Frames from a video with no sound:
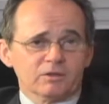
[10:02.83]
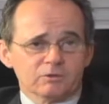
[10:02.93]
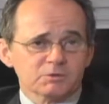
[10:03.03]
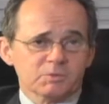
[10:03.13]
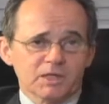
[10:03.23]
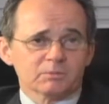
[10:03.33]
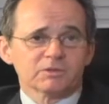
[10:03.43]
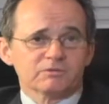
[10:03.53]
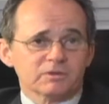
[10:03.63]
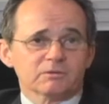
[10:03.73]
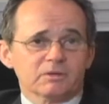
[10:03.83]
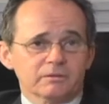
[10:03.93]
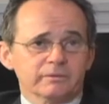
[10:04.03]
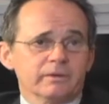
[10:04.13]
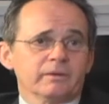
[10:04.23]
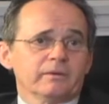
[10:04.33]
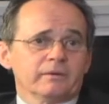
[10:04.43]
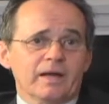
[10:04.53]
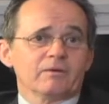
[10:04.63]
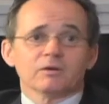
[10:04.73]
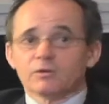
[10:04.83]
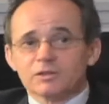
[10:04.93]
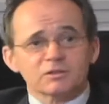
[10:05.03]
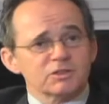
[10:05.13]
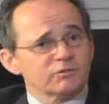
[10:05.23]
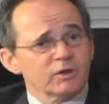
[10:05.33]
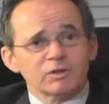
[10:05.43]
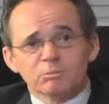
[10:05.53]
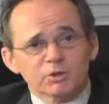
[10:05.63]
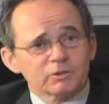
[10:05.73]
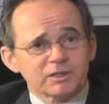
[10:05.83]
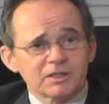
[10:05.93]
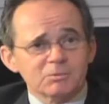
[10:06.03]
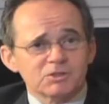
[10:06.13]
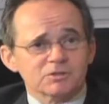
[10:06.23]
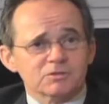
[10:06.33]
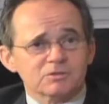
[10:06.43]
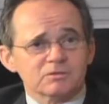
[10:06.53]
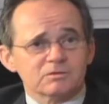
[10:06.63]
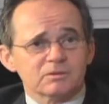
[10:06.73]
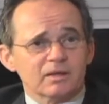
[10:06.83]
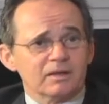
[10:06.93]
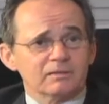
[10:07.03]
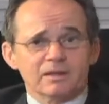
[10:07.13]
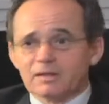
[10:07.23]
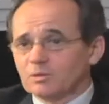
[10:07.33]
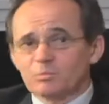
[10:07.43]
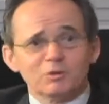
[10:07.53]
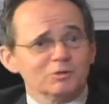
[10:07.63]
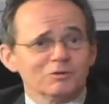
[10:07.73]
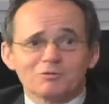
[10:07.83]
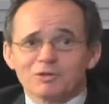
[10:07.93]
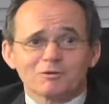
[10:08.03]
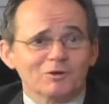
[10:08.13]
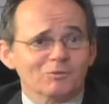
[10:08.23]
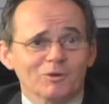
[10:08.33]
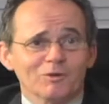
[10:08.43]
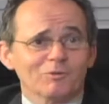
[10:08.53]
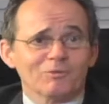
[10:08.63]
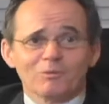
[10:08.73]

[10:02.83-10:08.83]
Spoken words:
no one's been able to figure out how to look at these very blurry images and get a computer to figure out where,